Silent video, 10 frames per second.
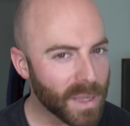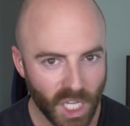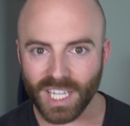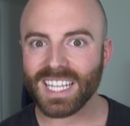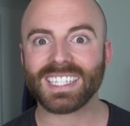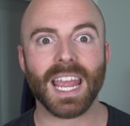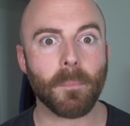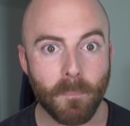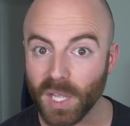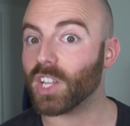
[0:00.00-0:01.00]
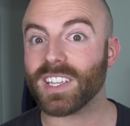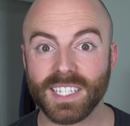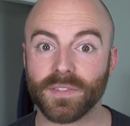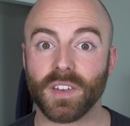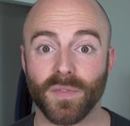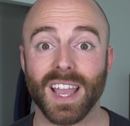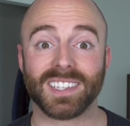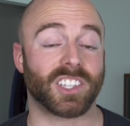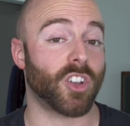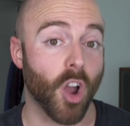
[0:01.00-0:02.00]
Billions and billions of
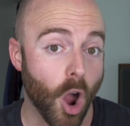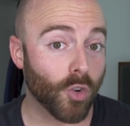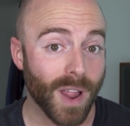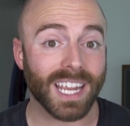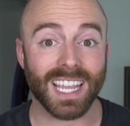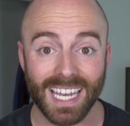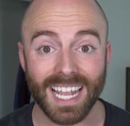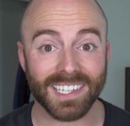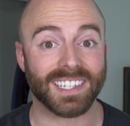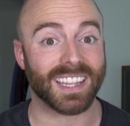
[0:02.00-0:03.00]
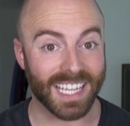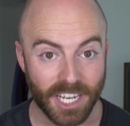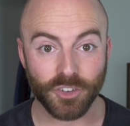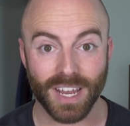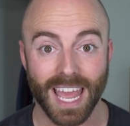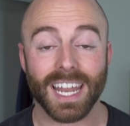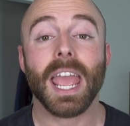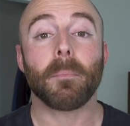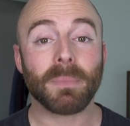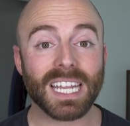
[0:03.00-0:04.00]
devices are already connected to the internet,
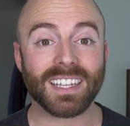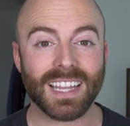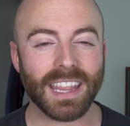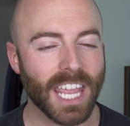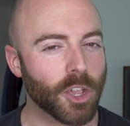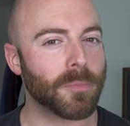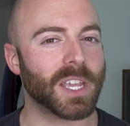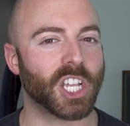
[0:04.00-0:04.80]
meaning that they could be